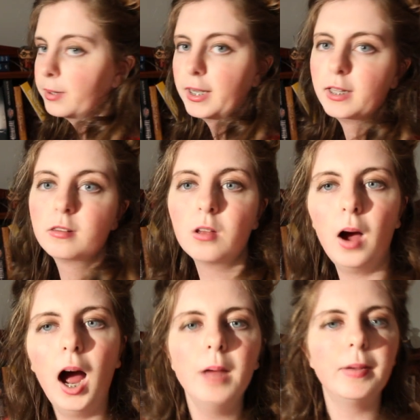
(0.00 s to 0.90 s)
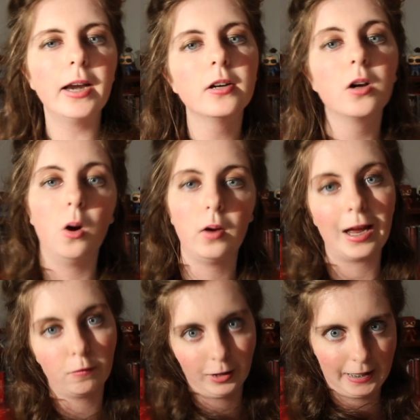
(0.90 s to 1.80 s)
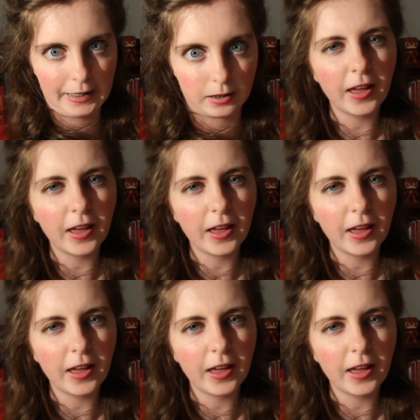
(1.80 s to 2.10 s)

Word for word: read, so I better go get reading.